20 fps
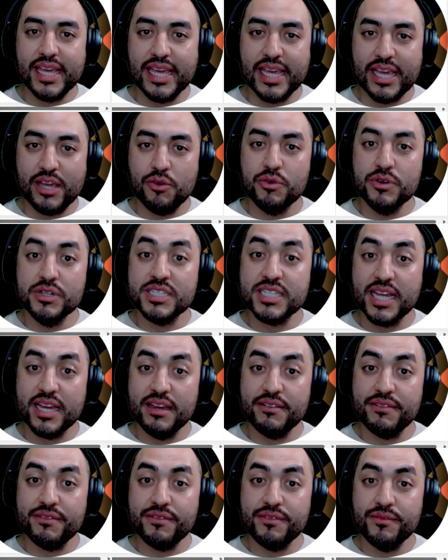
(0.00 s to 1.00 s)
equals
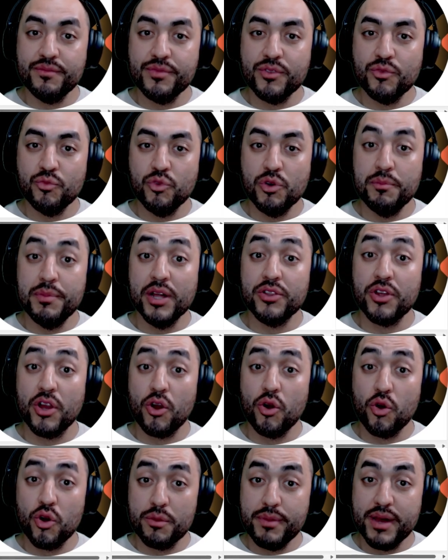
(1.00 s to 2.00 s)
if, we'll build our
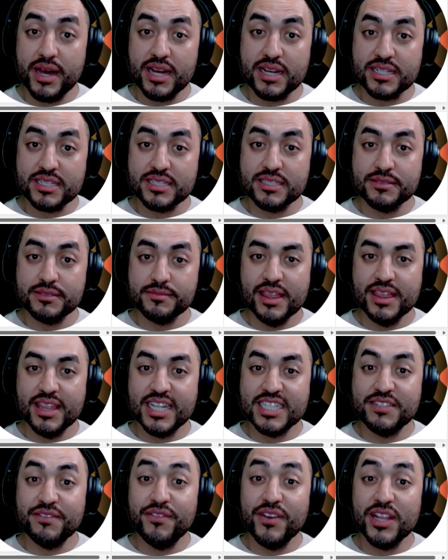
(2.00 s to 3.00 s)
OR box,
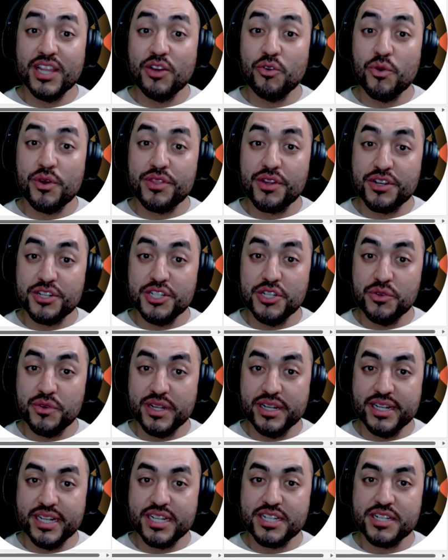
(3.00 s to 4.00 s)
let's fill it with our two
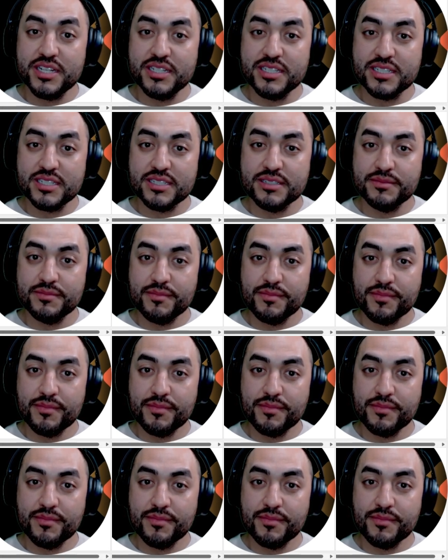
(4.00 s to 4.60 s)
conditions.